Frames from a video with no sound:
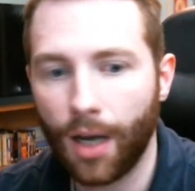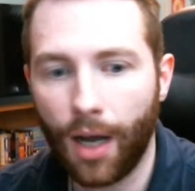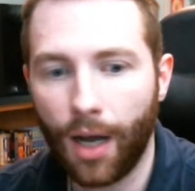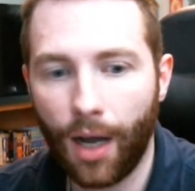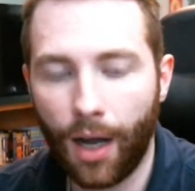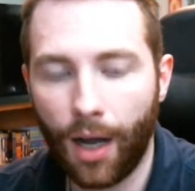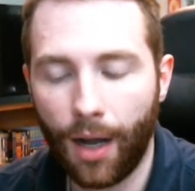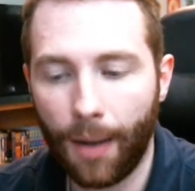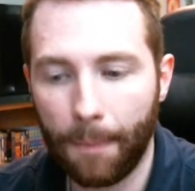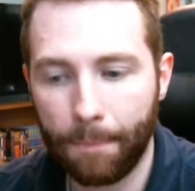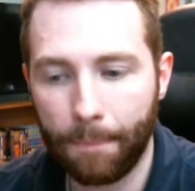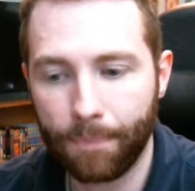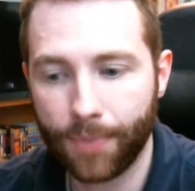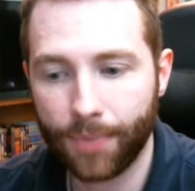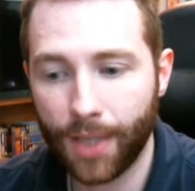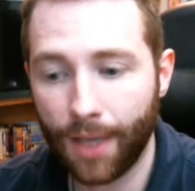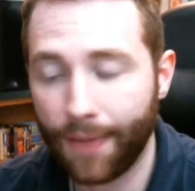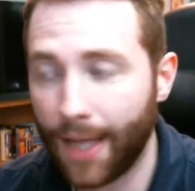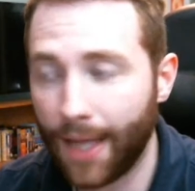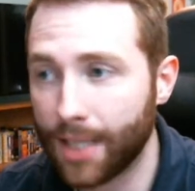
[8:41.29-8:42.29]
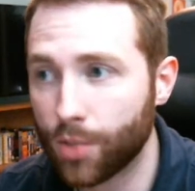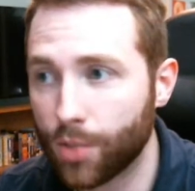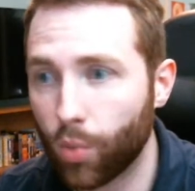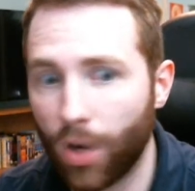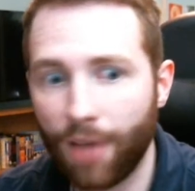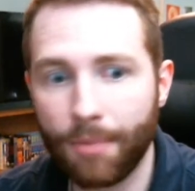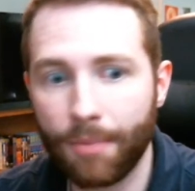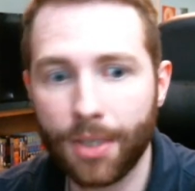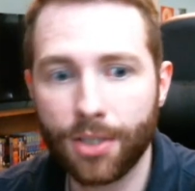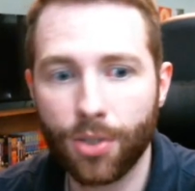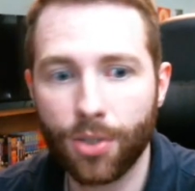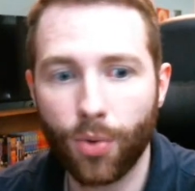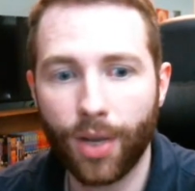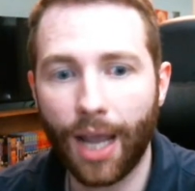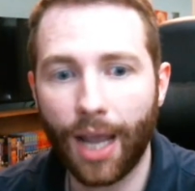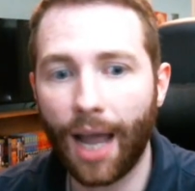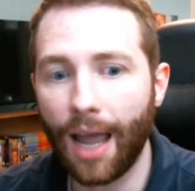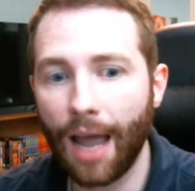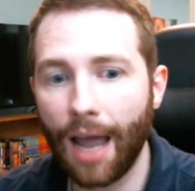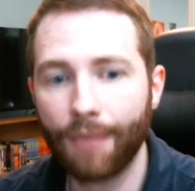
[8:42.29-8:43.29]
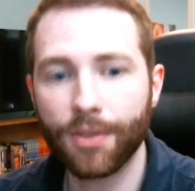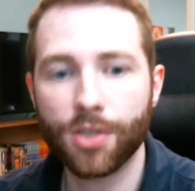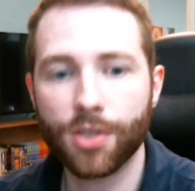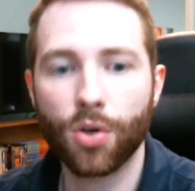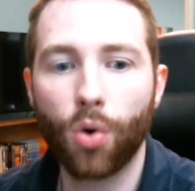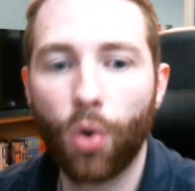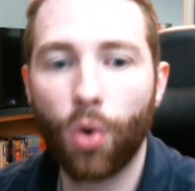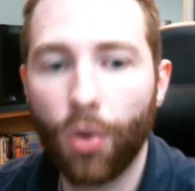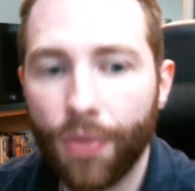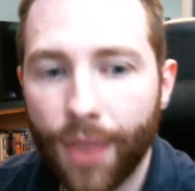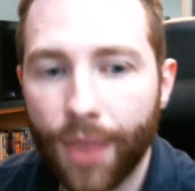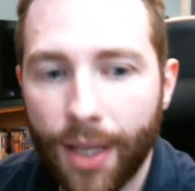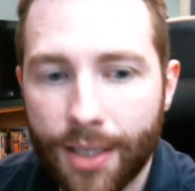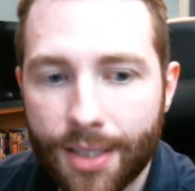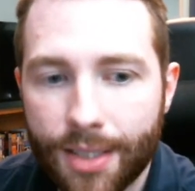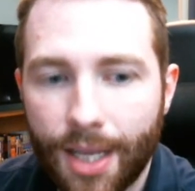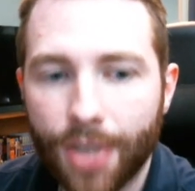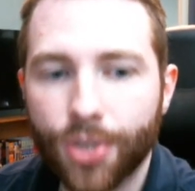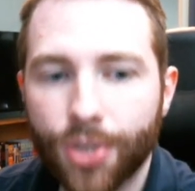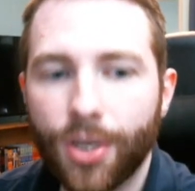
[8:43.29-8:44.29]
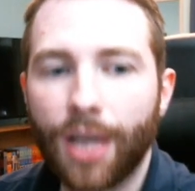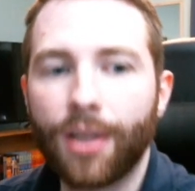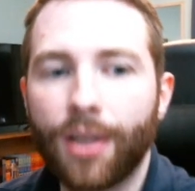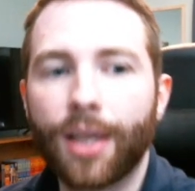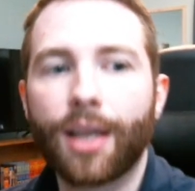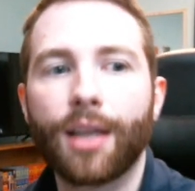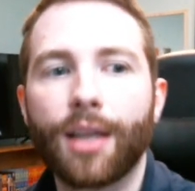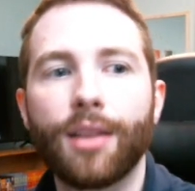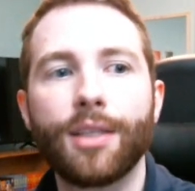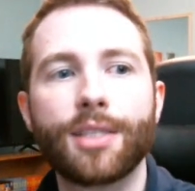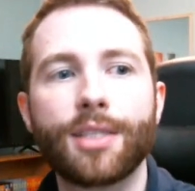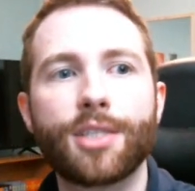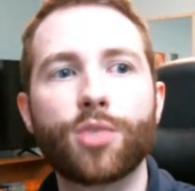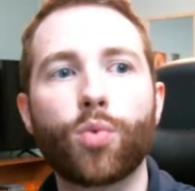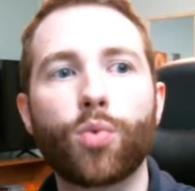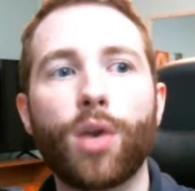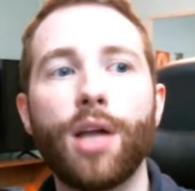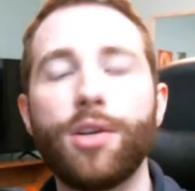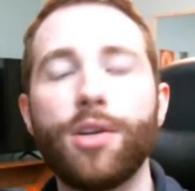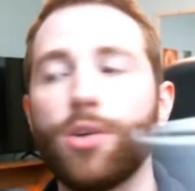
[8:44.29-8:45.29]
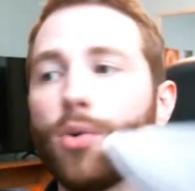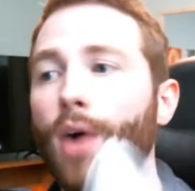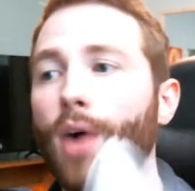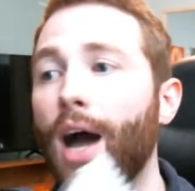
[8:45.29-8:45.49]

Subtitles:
And that's what I've been doing. I have this whole thing scheduled out. This is what I do.